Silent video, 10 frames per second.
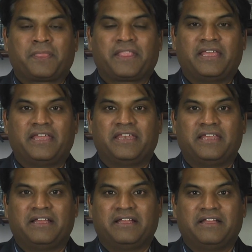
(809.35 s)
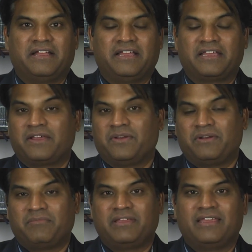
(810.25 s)
And I
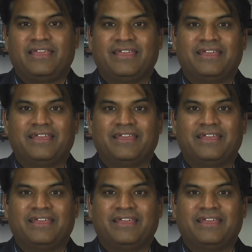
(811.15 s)
cannot be